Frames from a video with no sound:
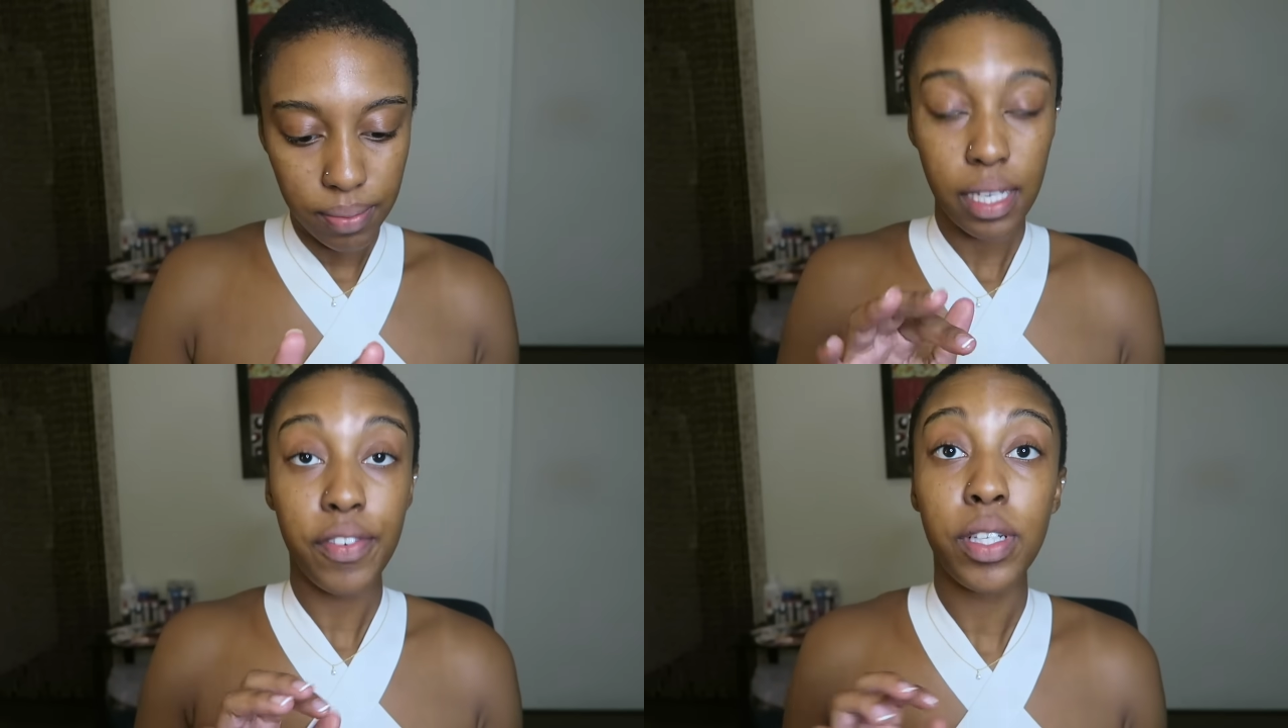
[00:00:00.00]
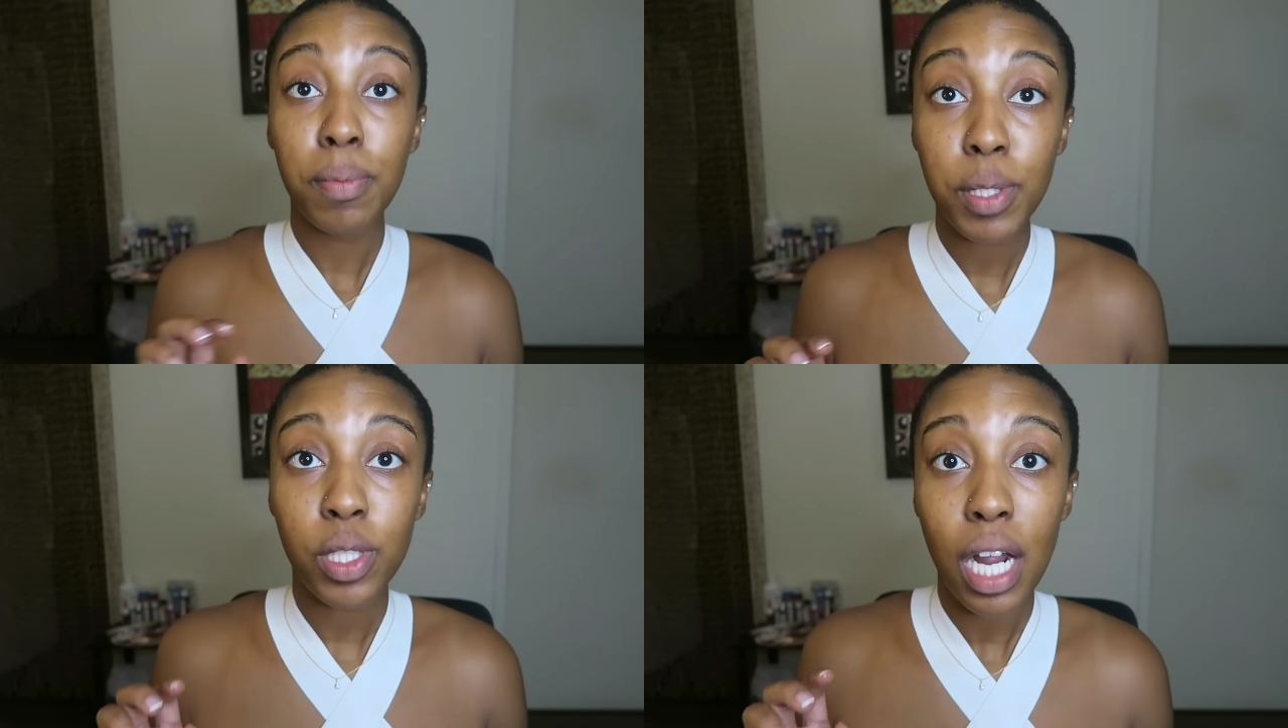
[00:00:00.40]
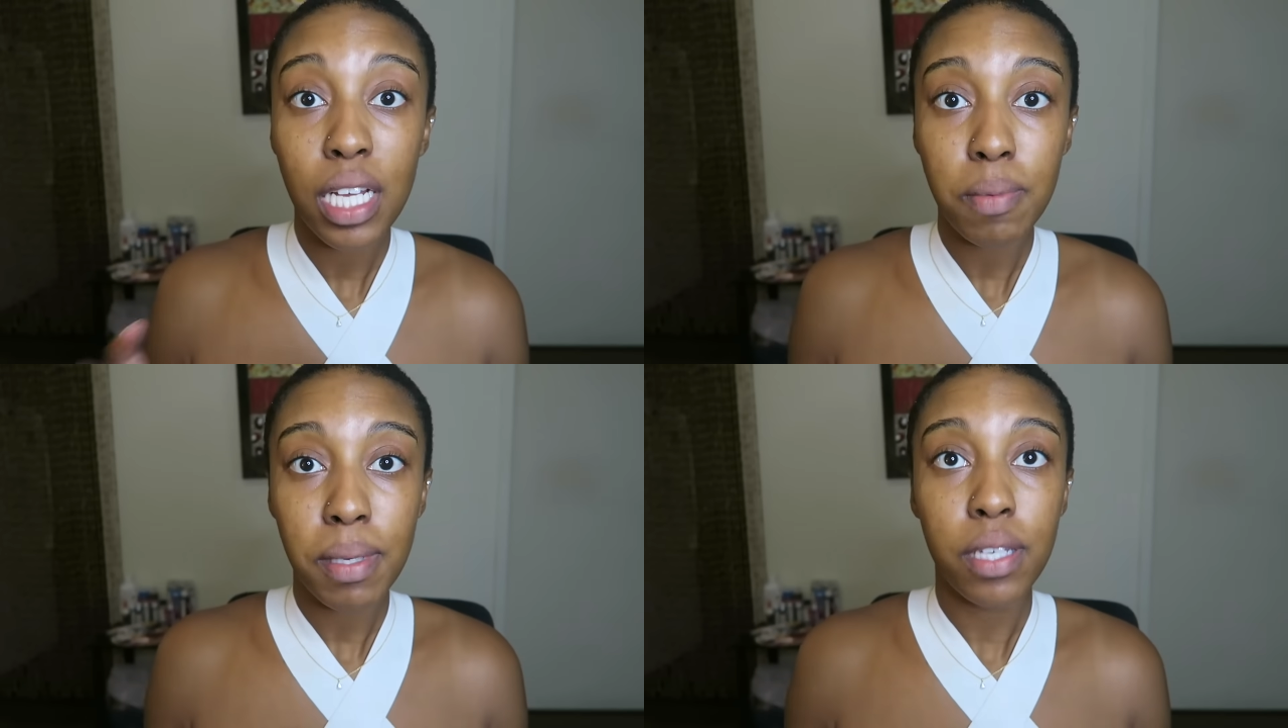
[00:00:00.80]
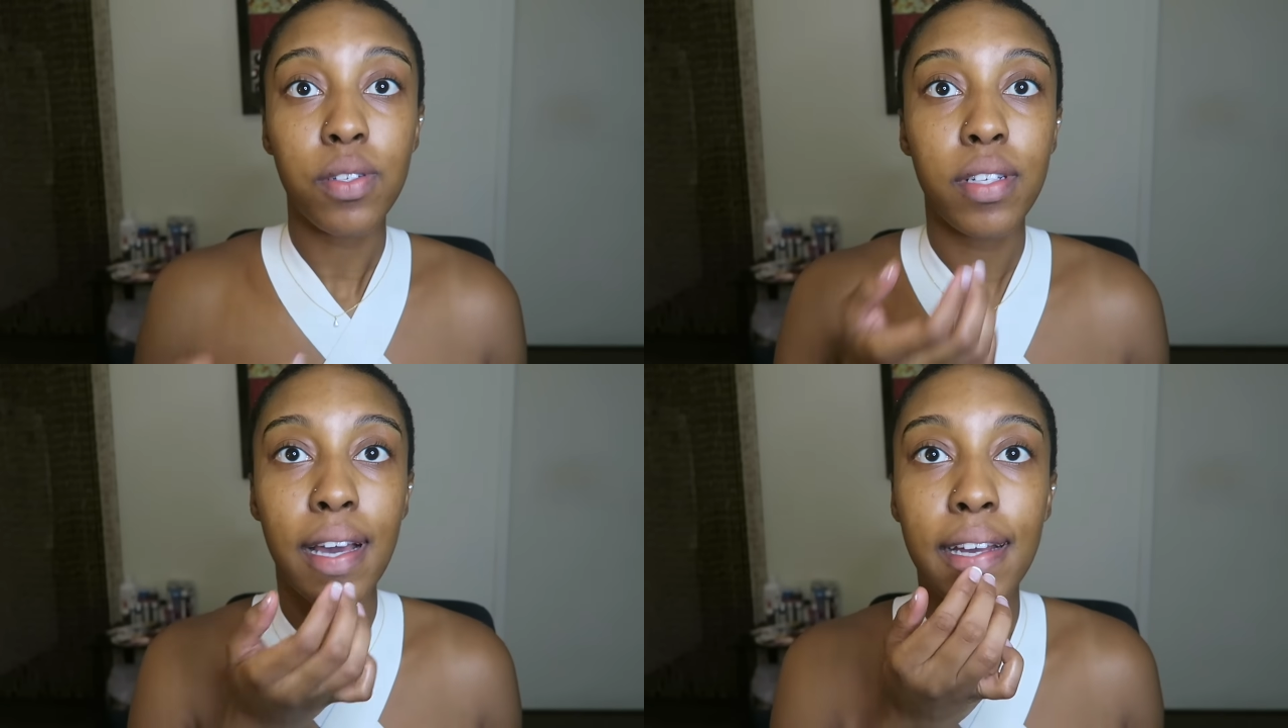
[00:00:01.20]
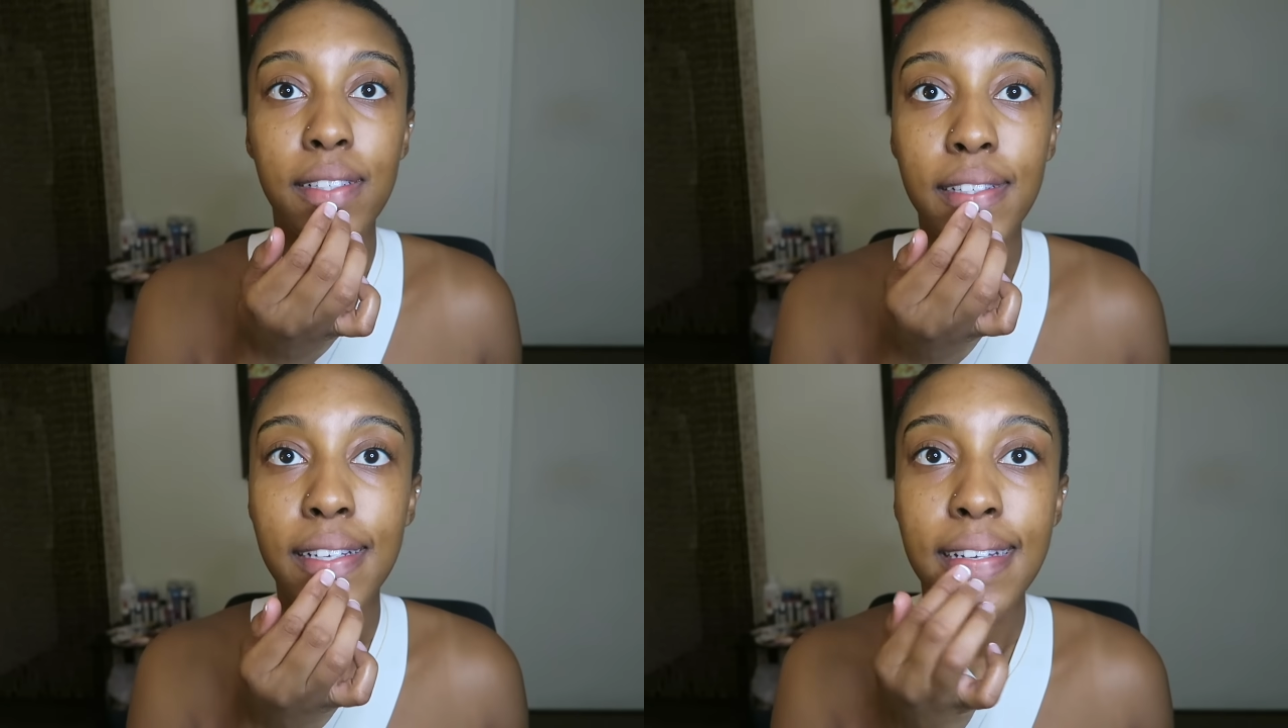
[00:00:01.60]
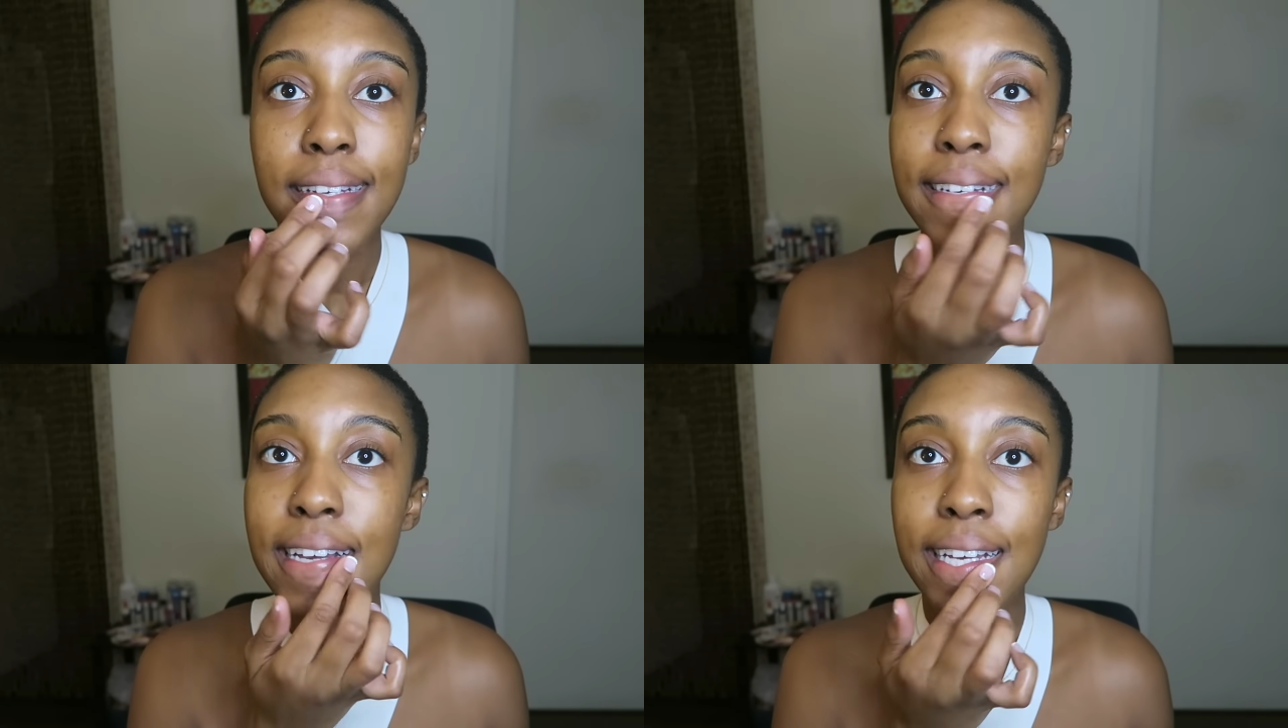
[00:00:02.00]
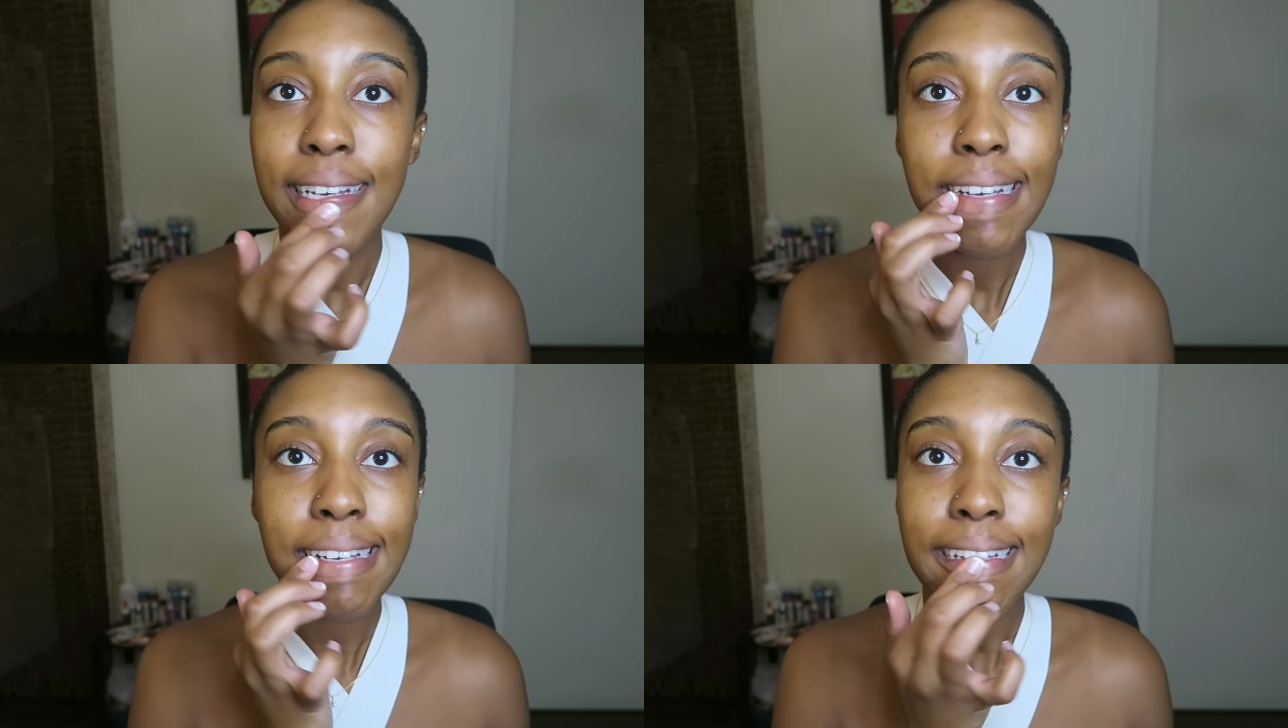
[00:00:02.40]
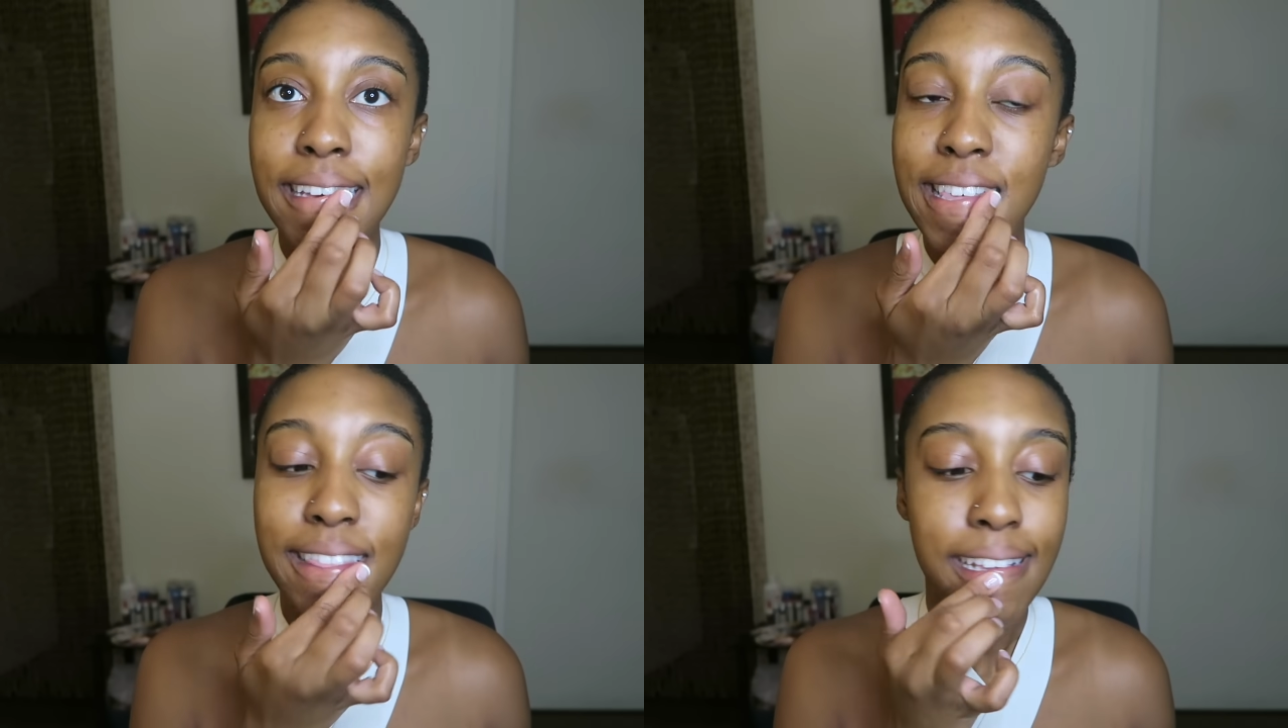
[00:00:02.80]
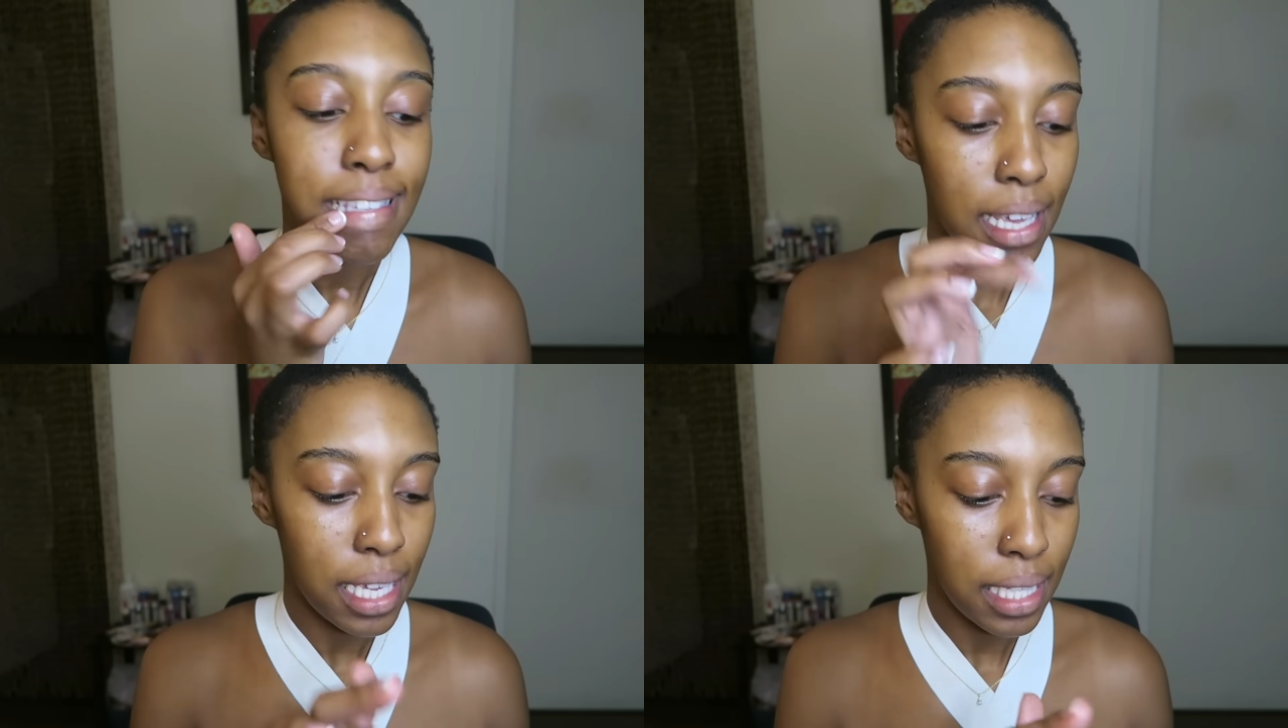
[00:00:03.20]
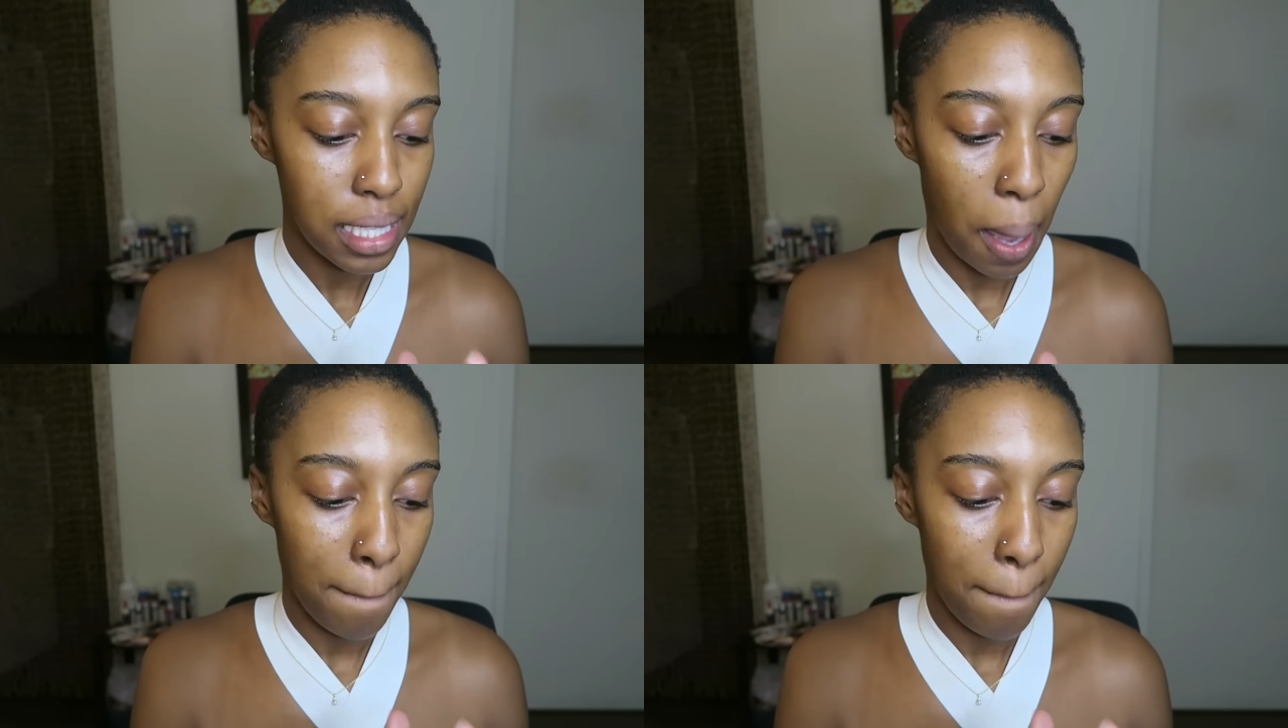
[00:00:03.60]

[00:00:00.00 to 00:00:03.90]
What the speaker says: If your lips are dry, it's because you're dehydrated. In this case,